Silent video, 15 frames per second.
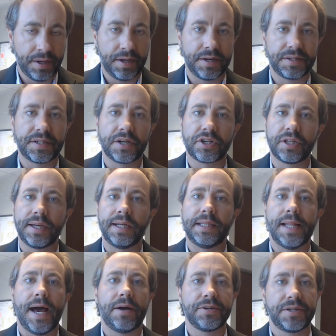It essentially
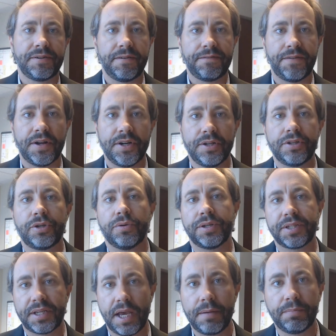allows a defendant to
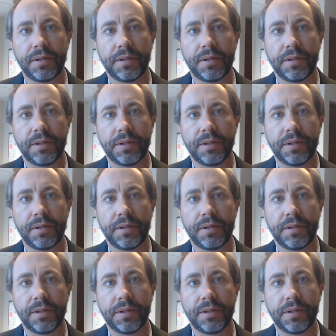escape